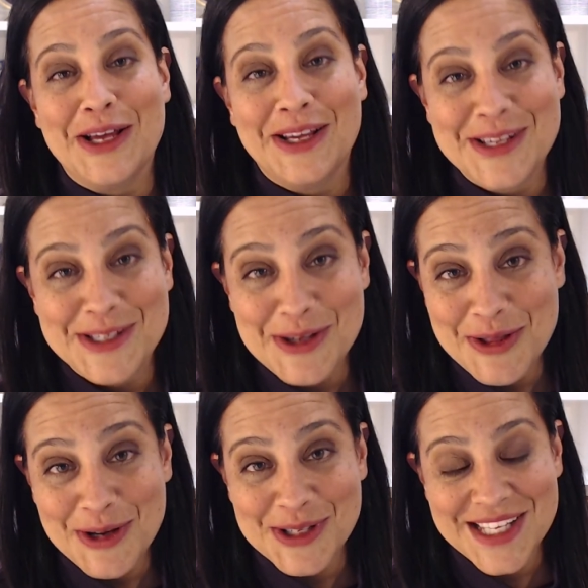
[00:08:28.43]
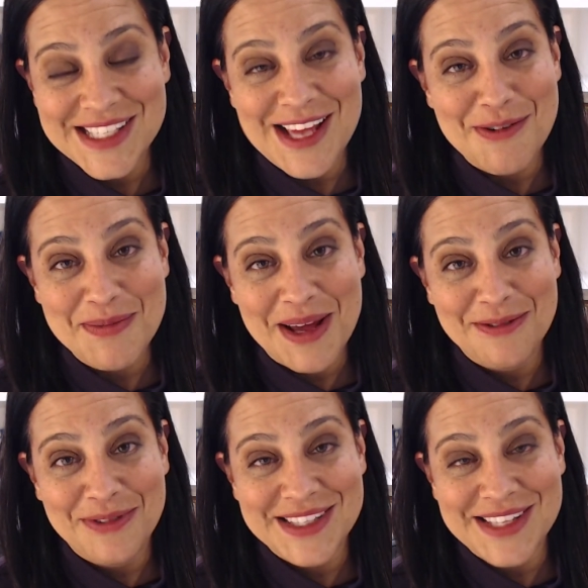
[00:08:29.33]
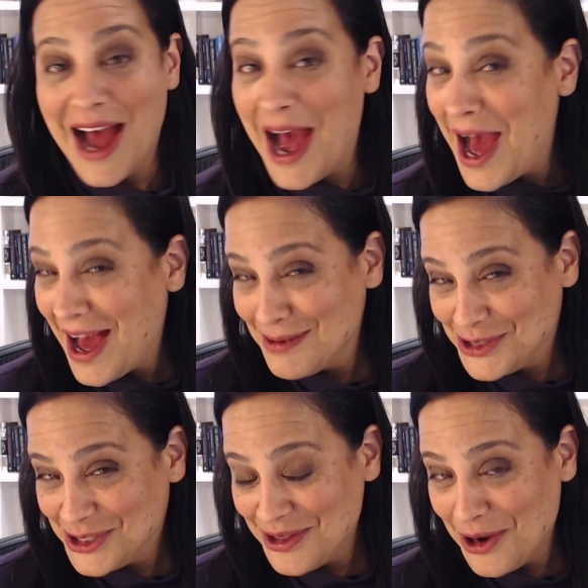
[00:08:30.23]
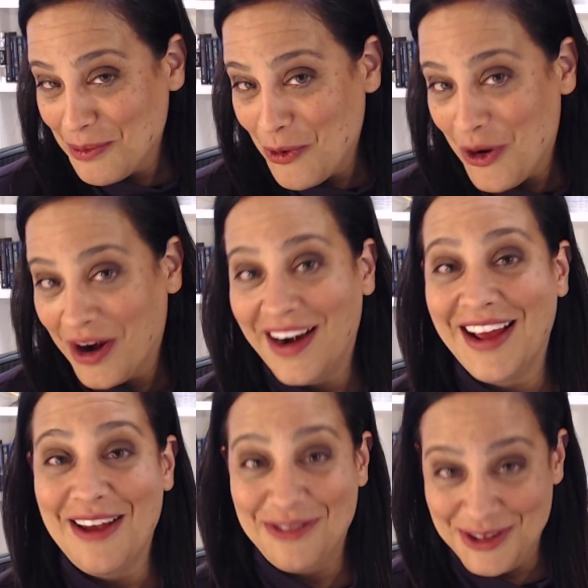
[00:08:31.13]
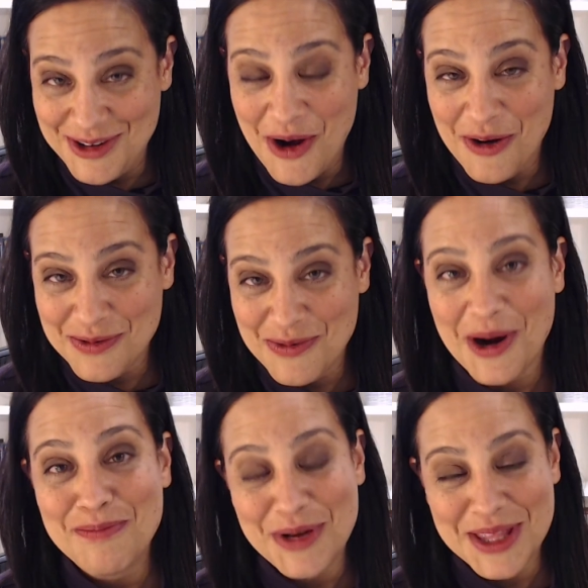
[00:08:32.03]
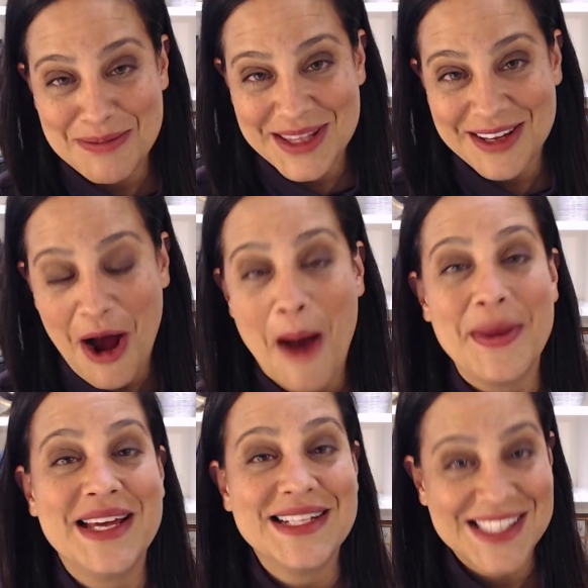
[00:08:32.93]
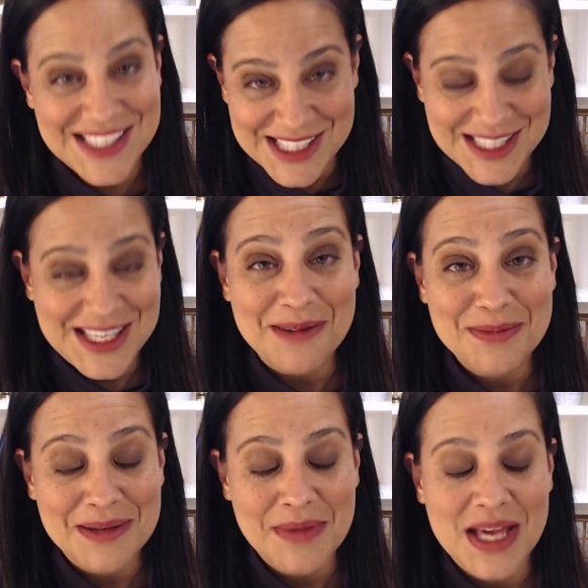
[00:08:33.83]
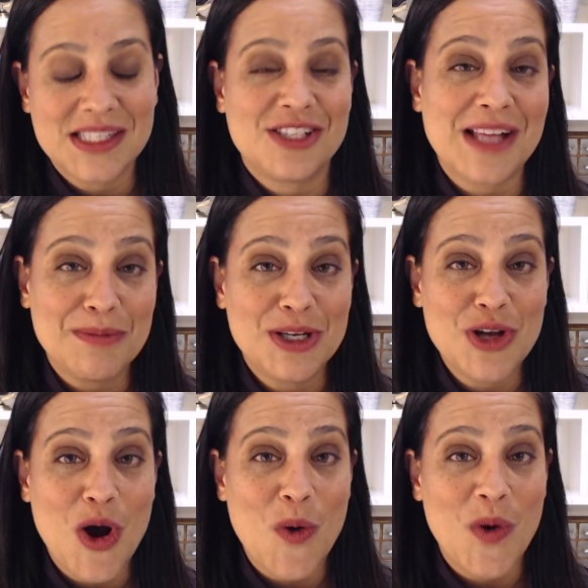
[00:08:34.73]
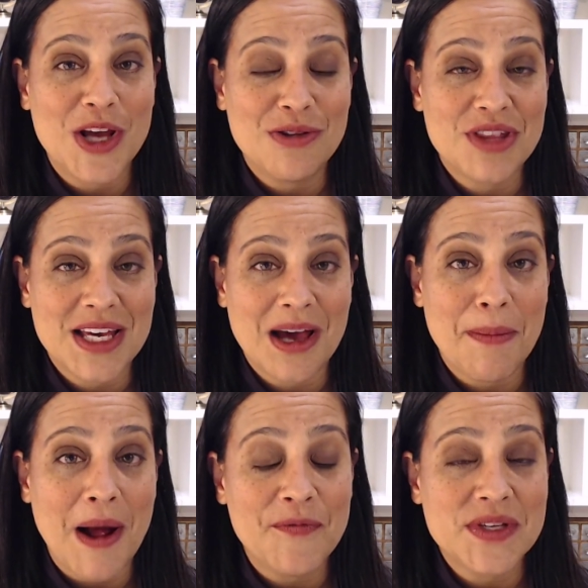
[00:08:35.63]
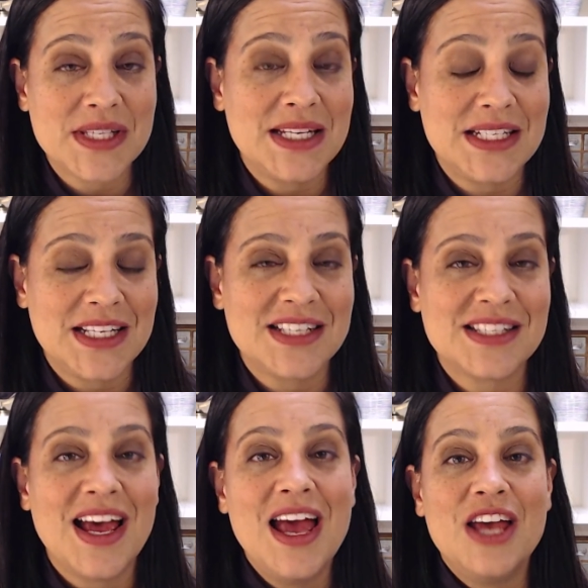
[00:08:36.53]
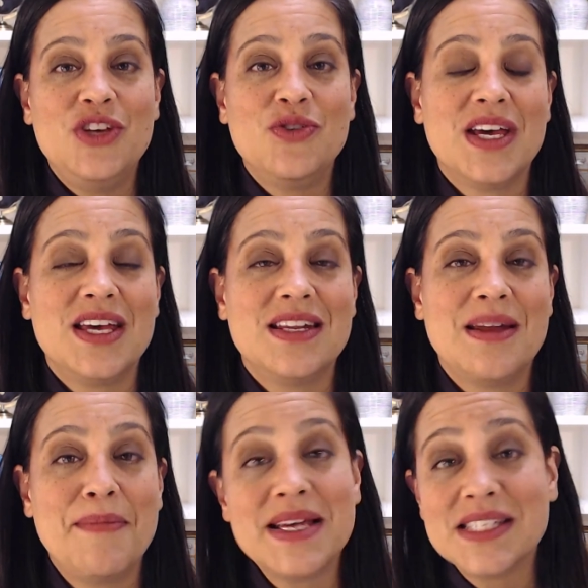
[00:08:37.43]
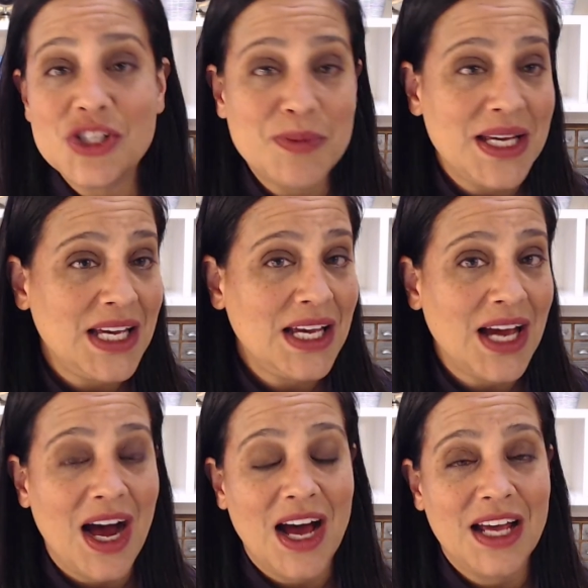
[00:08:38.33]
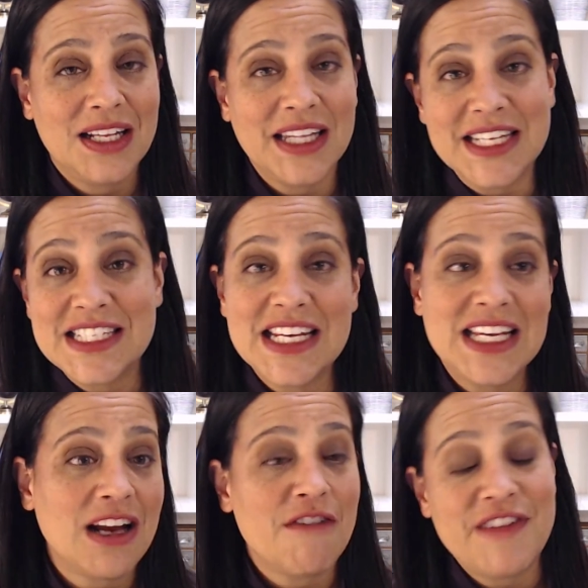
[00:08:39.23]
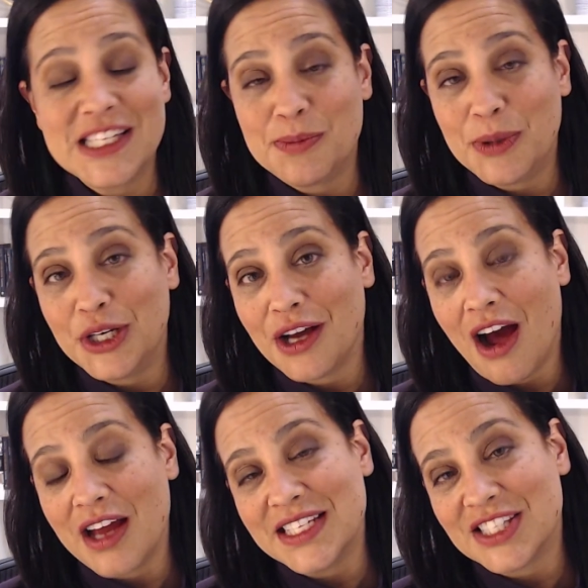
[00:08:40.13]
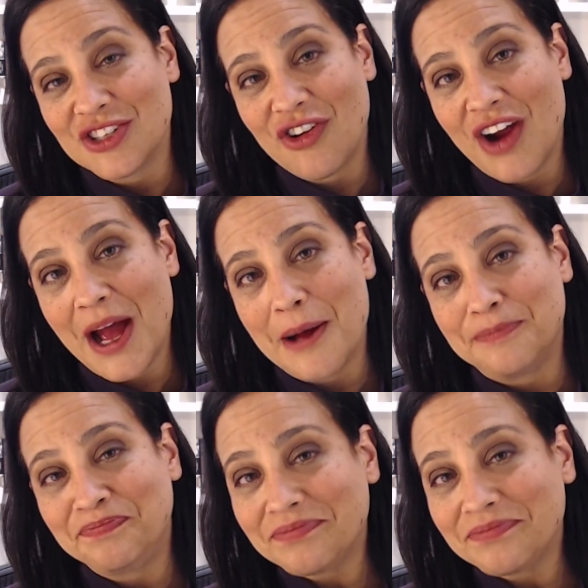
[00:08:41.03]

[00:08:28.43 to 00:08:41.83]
So those are the seven benefits. I'm sure there are more. If you know of more, put them in the comments. Send me a message. Let me know what you think about these ideas. You can message me on LinkedIn, on Facebook, on Instagram.